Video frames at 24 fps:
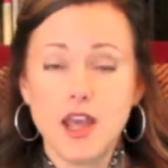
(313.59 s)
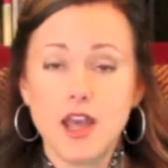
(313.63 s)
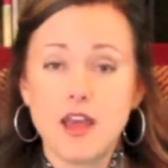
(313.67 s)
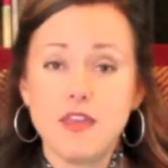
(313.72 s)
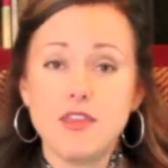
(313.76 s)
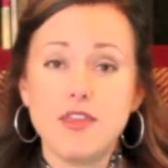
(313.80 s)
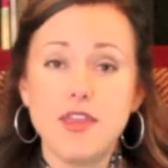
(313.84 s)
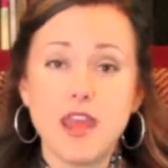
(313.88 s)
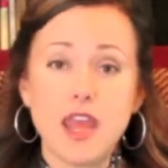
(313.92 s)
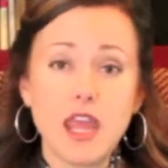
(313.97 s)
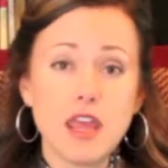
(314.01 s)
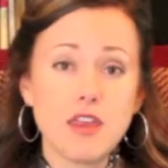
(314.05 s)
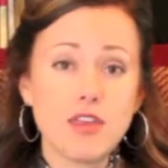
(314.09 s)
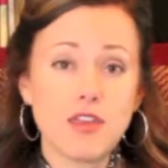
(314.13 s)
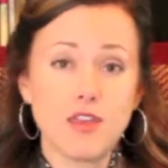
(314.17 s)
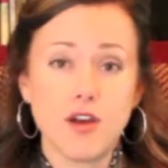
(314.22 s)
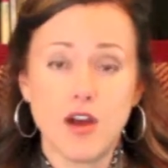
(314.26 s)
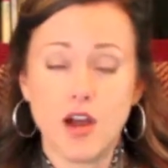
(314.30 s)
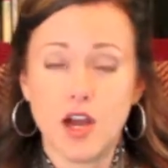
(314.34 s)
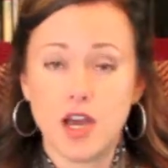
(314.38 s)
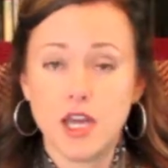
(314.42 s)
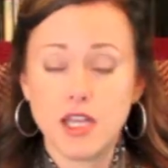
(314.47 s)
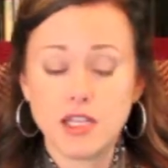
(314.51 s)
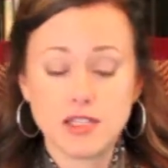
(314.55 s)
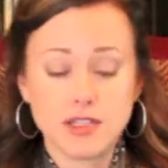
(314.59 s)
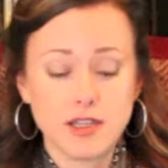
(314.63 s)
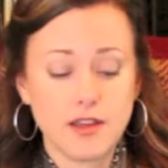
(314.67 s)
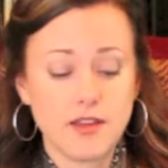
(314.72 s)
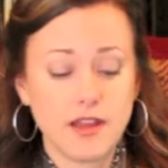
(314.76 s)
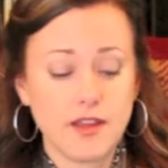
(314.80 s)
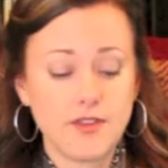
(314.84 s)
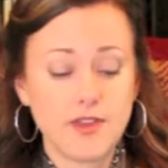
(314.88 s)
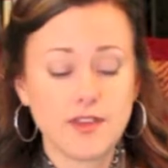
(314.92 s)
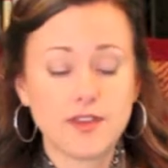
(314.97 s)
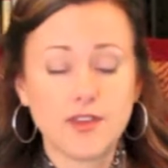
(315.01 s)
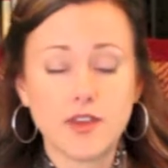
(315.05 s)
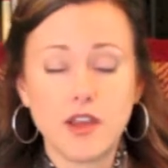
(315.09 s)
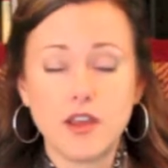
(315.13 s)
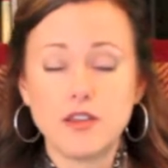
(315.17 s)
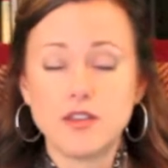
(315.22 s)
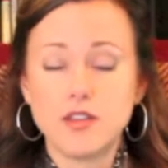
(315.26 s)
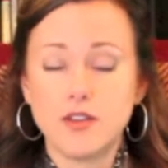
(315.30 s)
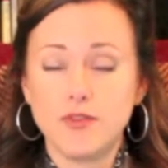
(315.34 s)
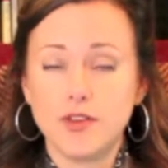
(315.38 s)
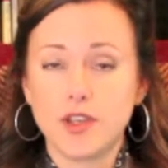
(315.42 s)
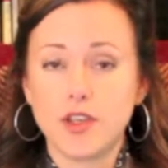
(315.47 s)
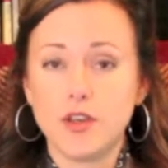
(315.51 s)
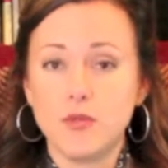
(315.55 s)
They thought that the
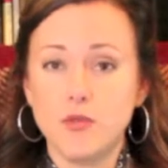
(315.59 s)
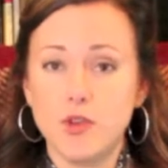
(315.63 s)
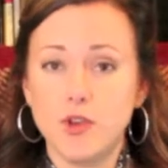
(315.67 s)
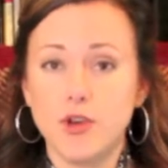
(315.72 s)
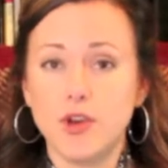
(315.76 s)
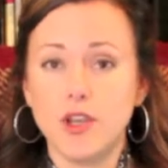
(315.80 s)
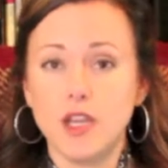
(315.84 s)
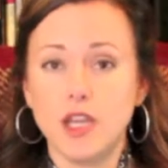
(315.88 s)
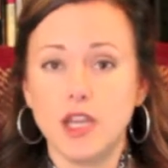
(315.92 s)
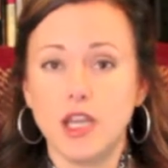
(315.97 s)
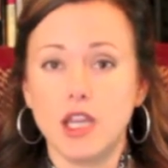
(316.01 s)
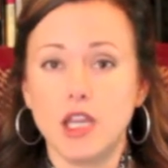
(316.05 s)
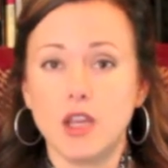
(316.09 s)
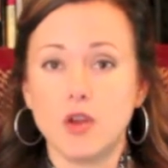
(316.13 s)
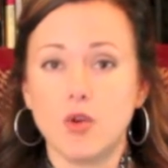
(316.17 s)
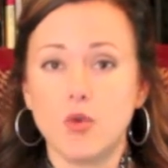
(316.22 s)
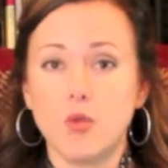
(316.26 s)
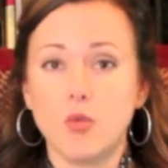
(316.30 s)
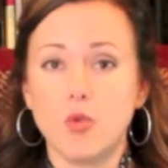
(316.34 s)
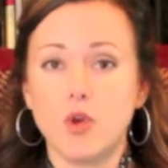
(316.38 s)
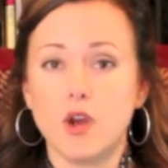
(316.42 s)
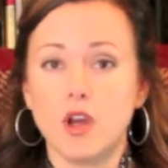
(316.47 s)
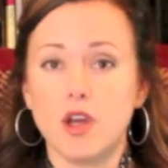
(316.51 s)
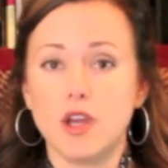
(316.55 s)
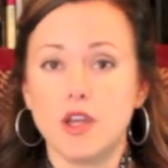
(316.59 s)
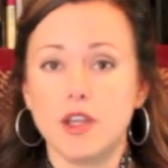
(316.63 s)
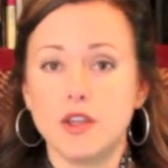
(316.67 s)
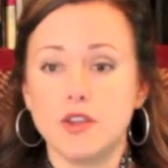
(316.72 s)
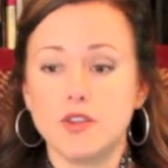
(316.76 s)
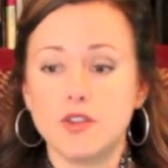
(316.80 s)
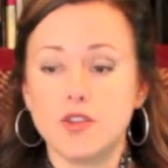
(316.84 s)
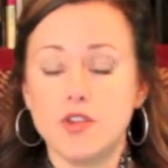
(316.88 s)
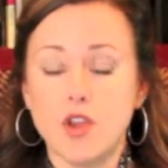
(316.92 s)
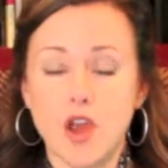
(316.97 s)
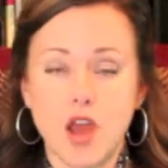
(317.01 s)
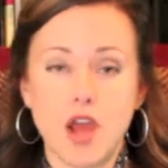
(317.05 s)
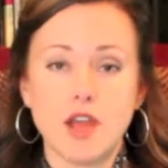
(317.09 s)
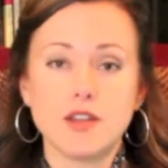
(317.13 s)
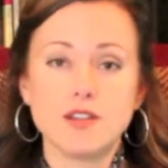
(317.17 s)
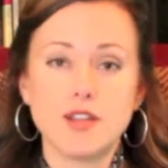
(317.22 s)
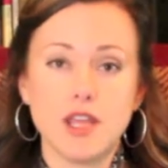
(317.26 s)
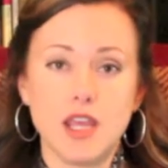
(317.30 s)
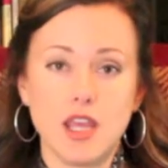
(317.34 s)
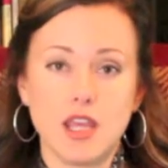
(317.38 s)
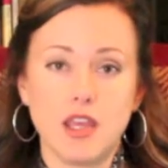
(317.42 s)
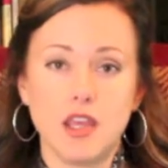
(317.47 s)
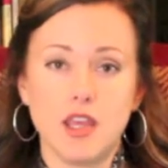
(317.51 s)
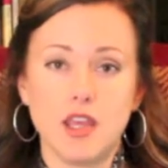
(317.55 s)
scientific community was not
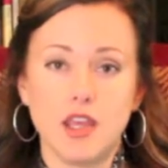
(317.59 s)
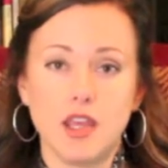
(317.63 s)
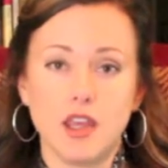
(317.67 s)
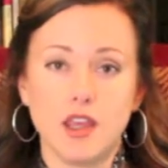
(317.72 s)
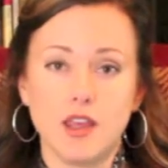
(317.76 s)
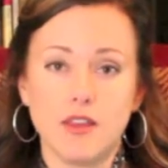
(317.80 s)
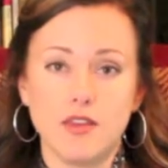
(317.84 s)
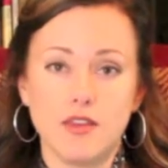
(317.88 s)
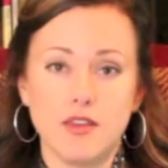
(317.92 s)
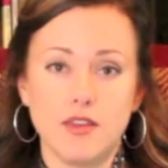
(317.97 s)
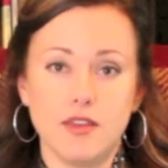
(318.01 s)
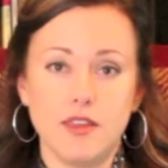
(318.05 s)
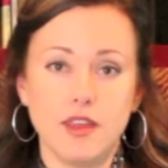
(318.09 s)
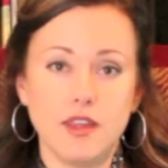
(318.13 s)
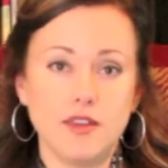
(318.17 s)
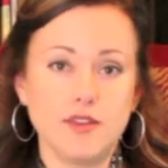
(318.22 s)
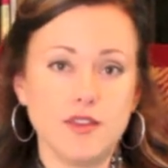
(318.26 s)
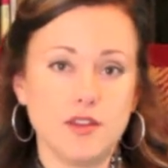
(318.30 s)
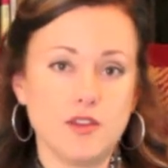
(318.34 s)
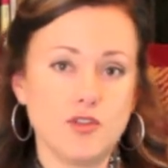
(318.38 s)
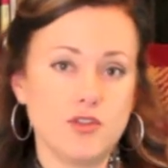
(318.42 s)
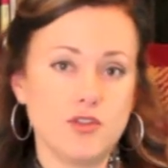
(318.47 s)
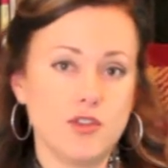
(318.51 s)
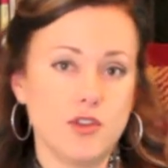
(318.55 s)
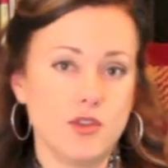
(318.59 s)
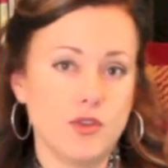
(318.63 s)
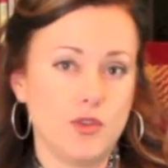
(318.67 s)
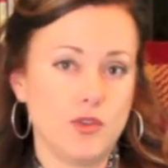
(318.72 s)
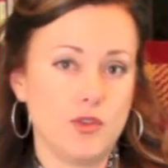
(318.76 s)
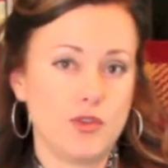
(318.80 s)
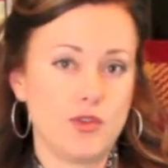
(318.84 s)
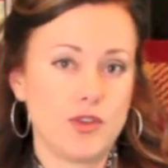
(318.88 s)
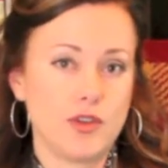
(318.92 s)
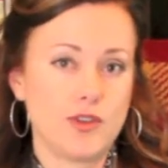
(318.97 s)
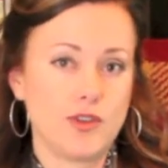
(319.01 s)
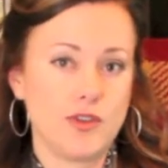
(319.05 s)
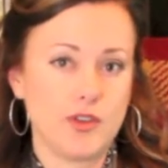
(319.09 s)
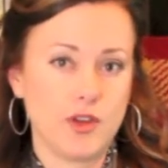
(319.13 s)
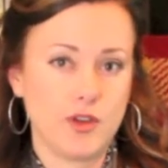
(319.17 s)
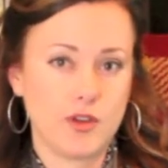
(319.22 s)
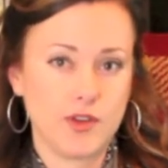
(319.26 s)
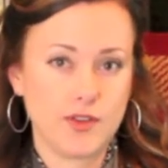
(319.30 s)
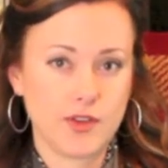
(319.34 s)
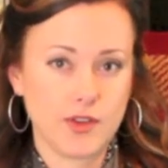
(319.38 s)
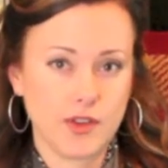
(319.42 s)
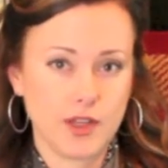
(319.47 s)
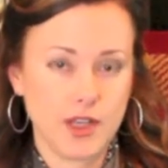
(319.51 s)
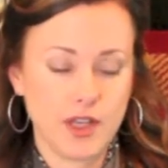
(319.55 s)
taking these issues
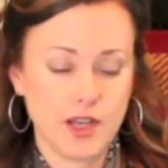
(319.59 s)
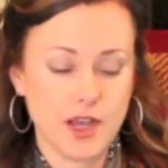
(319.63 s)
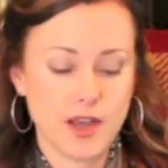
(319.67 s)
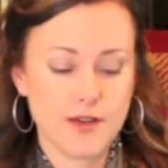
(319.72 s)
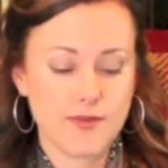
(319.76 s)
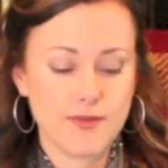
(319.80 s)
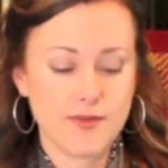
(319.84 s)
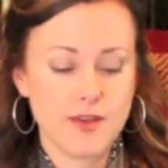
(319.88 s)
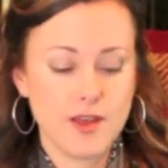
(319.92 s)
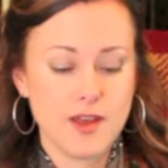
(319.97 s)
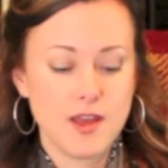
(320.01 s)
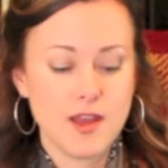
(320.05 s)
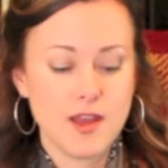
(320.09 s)
seriously enough.